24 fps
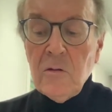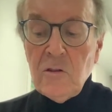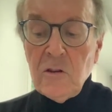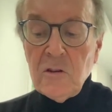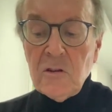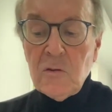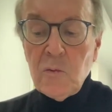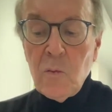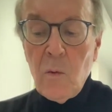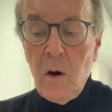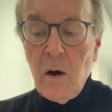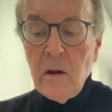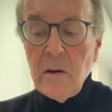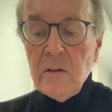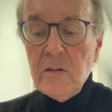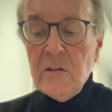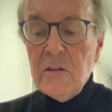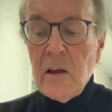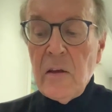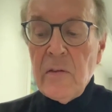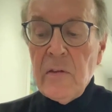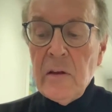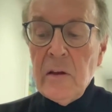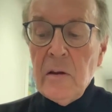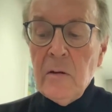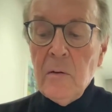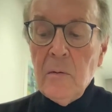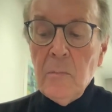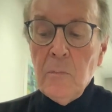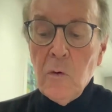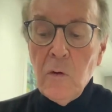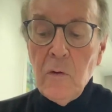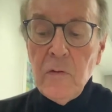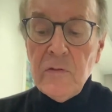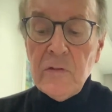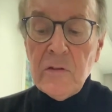just once and then
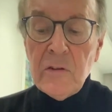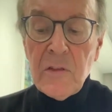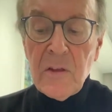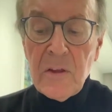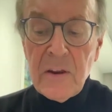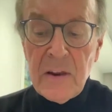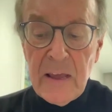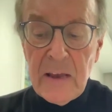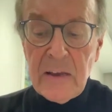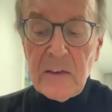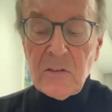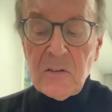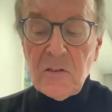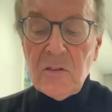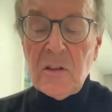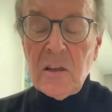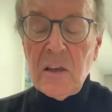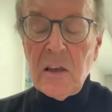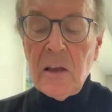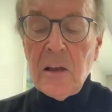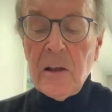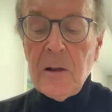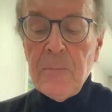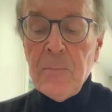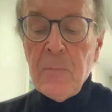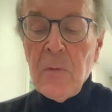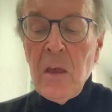move to the next thing.